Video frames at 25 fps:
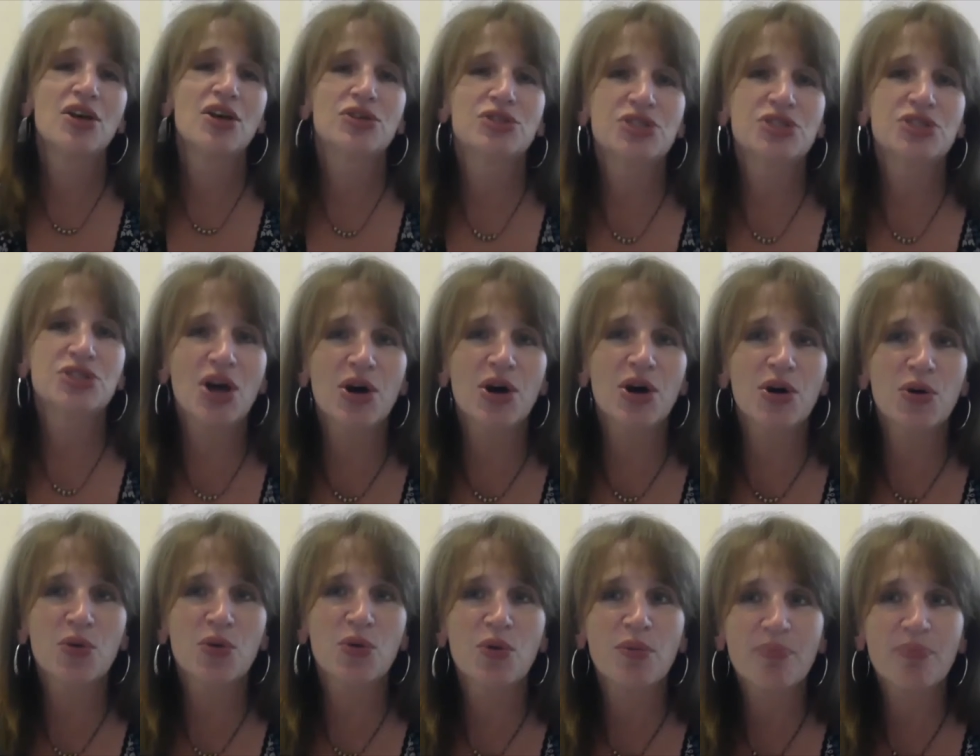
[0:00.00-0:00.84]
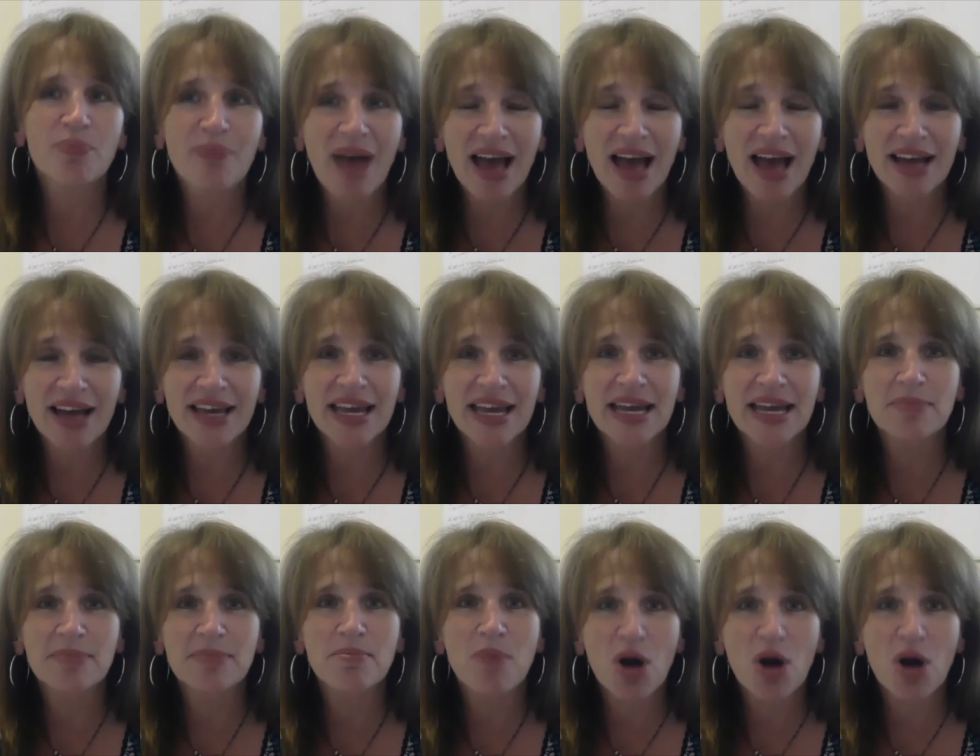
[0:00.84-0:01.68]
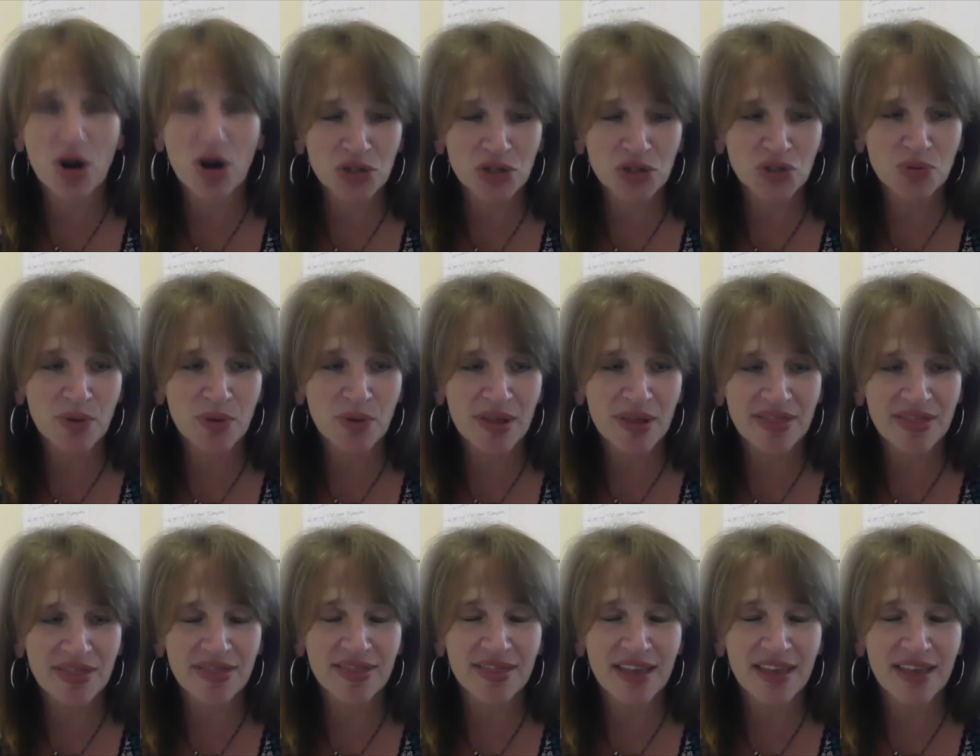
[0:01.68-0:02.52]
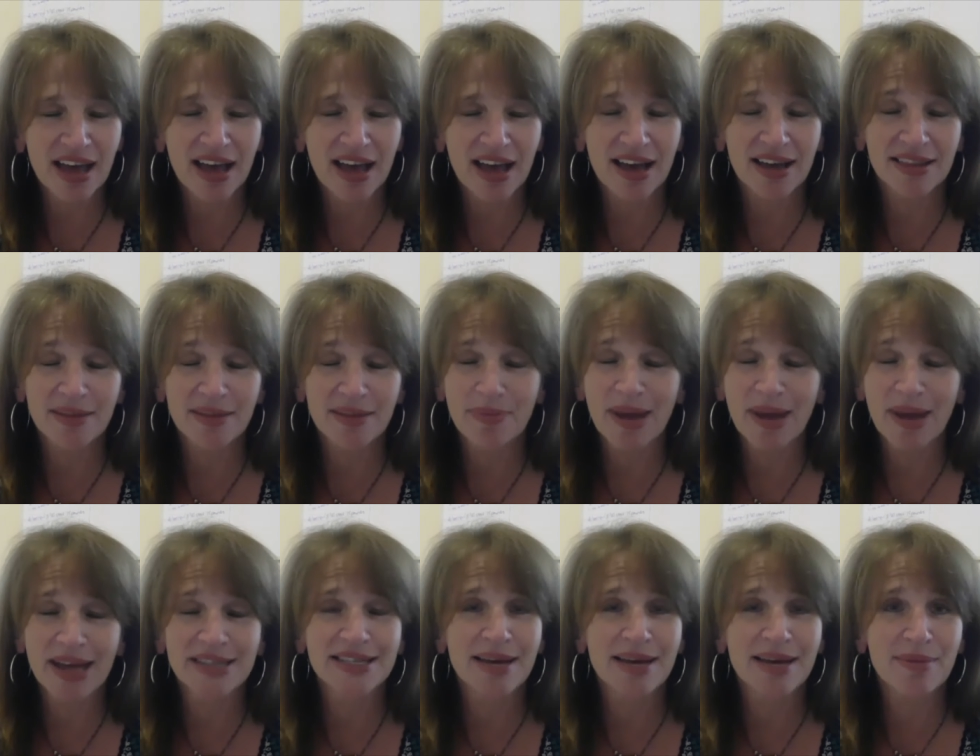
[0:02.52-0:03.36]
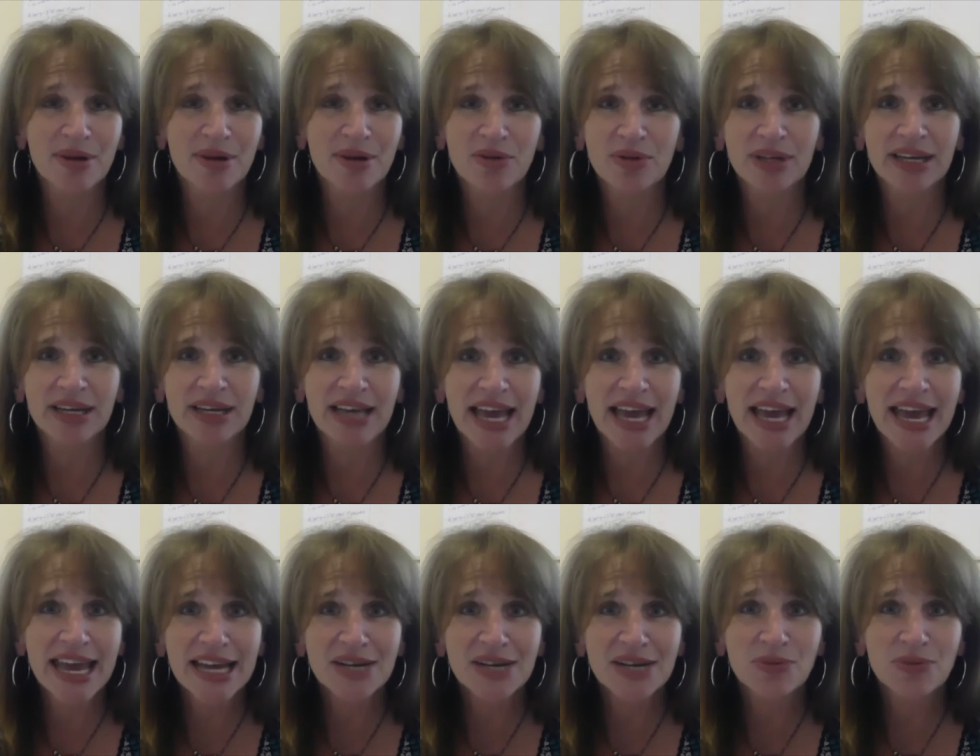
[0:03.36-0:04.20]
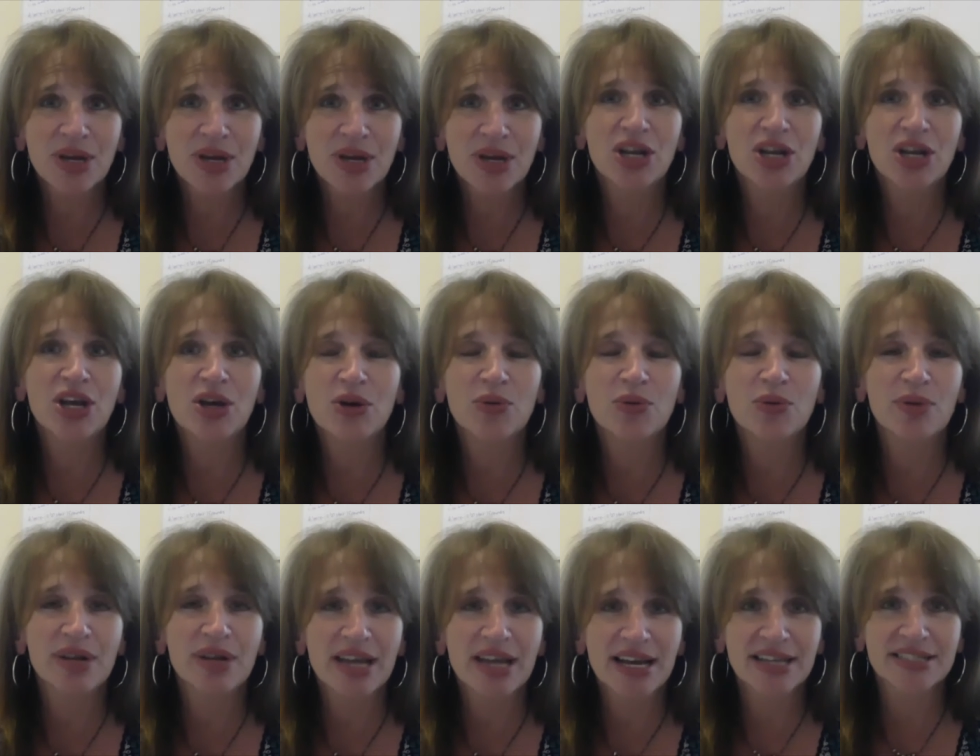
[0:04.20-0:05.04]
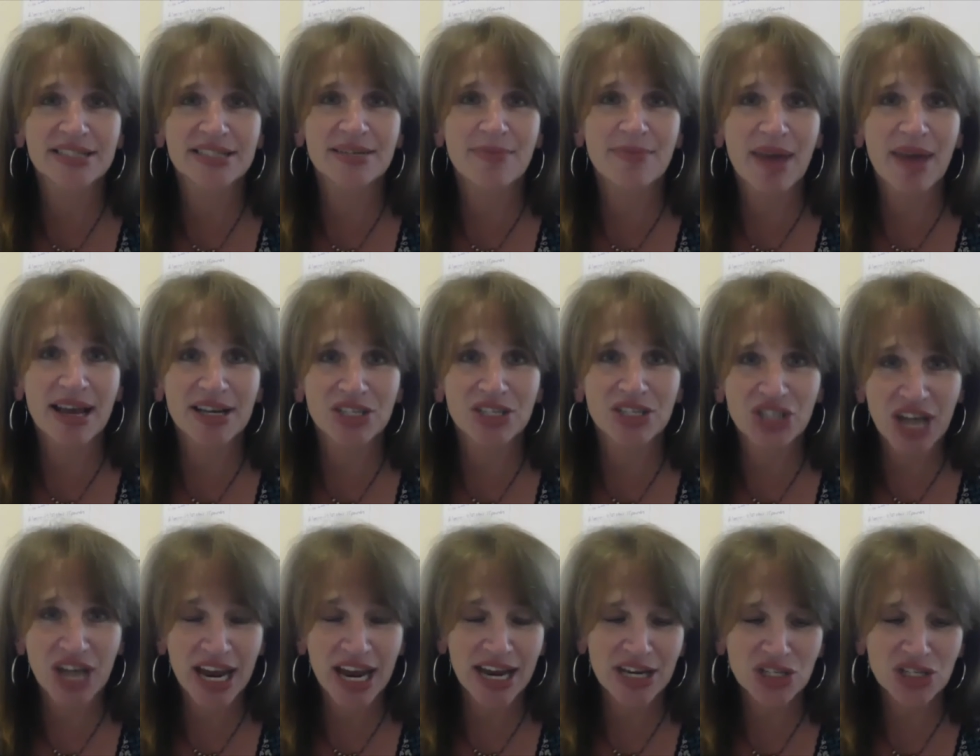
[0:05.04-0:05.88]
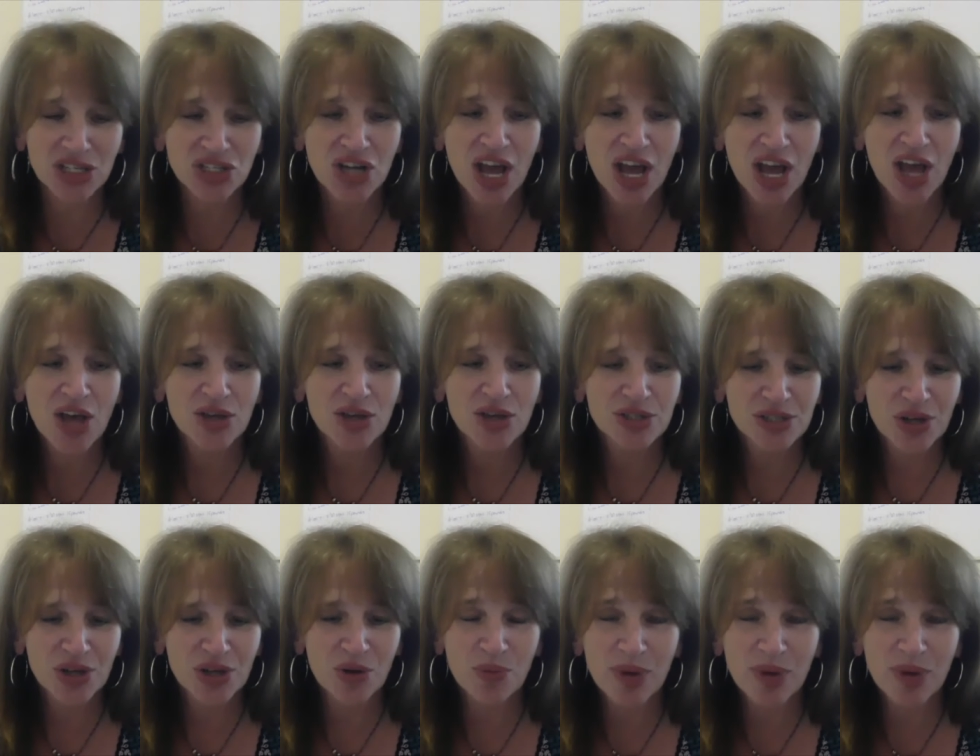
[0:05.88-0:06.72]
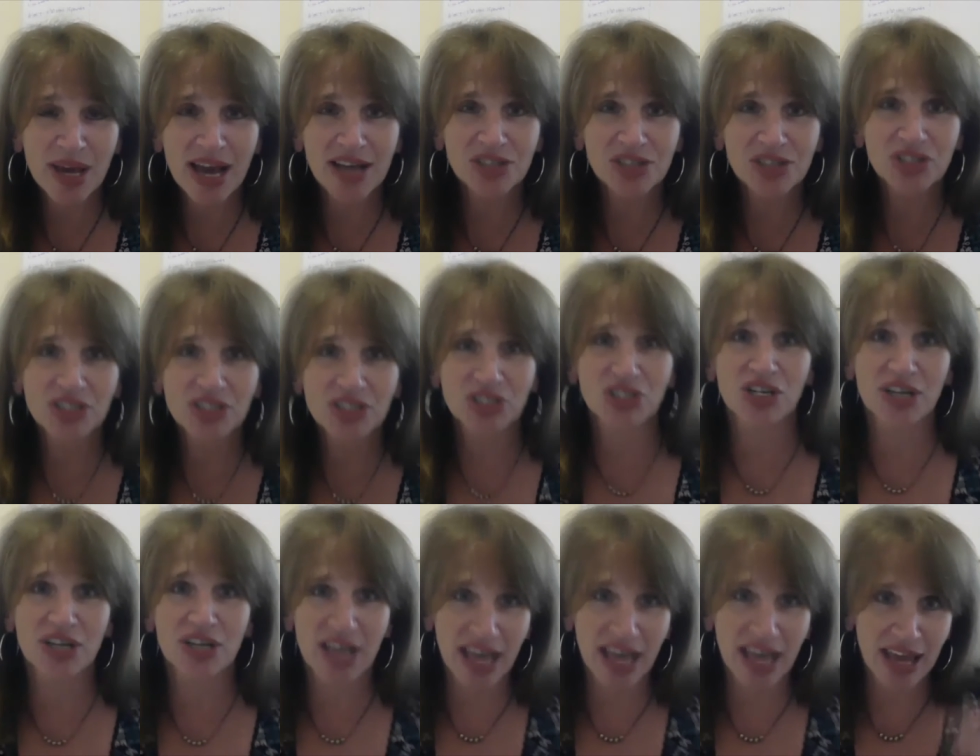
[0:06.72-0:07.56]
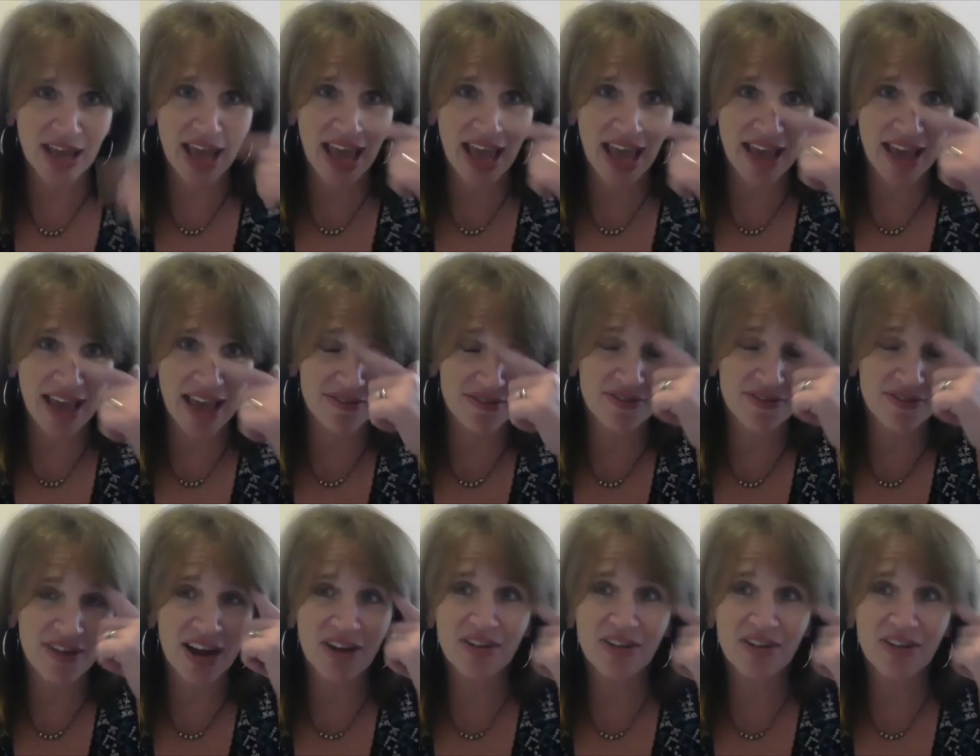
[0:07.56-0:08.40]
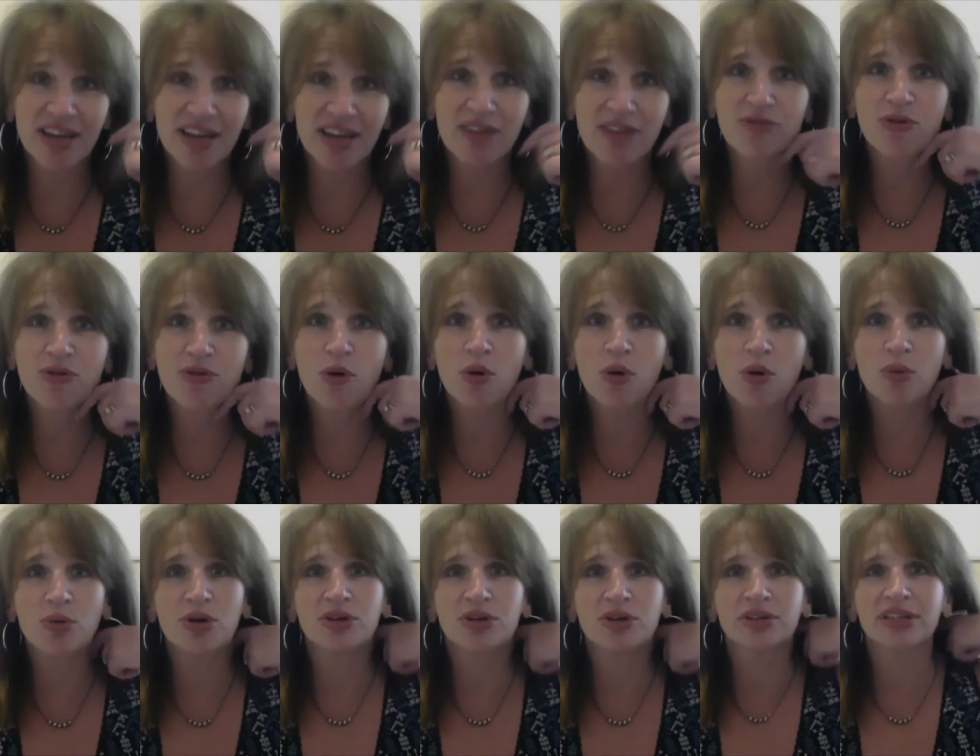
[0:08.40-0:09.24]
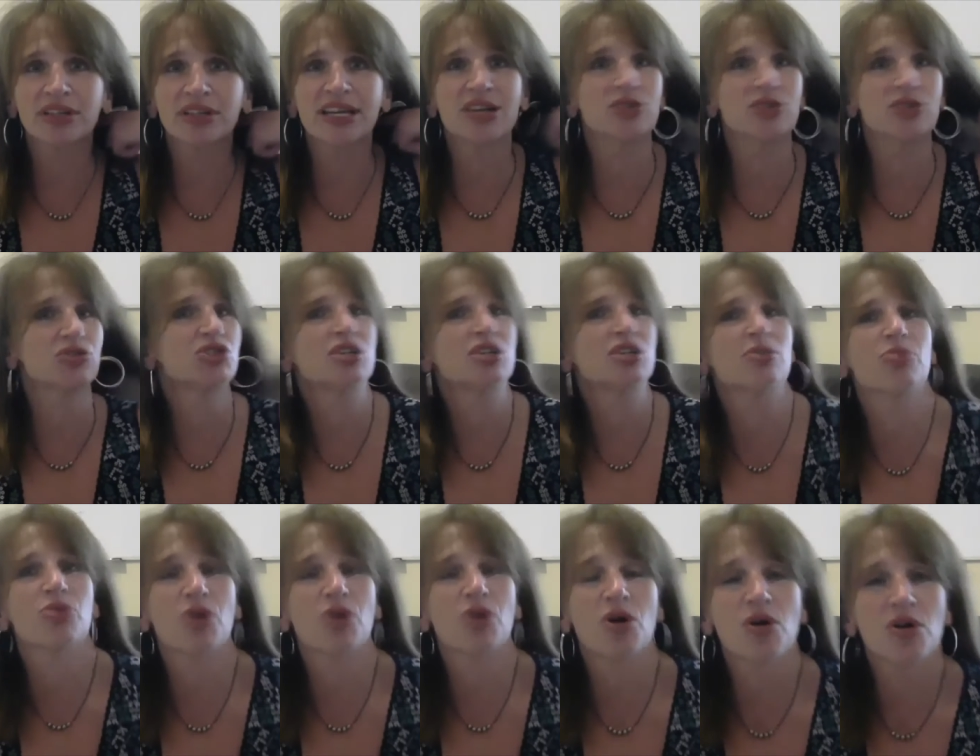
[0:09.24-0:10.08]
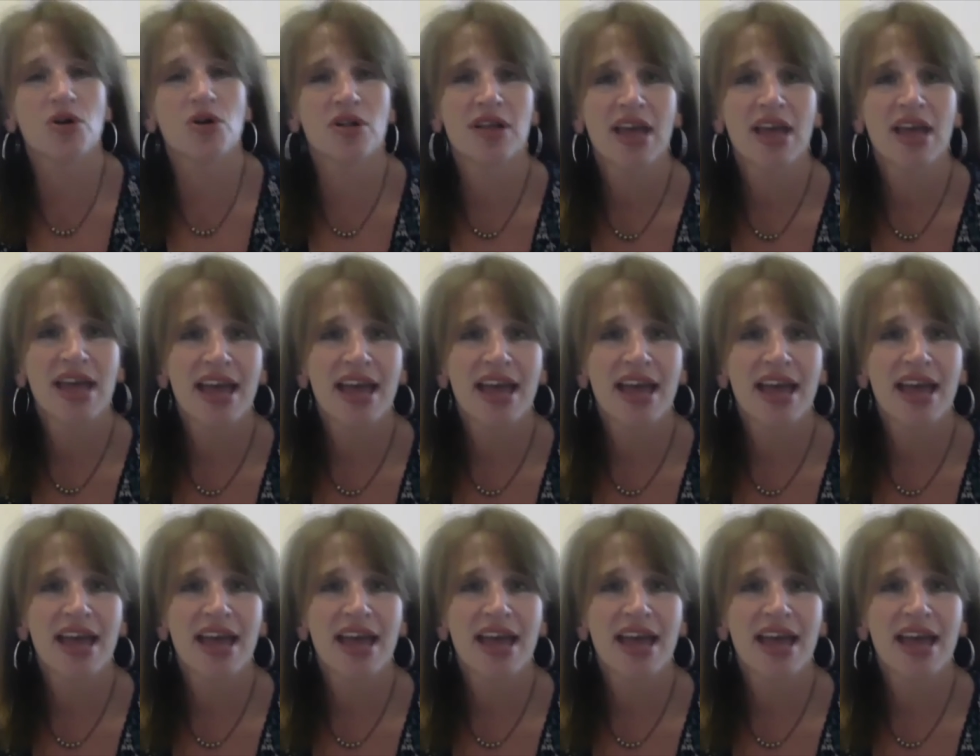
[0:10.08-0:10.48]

So back in March, when the pandemic really hit, we knew we needed to make a change. So we actually took a very forward leadership role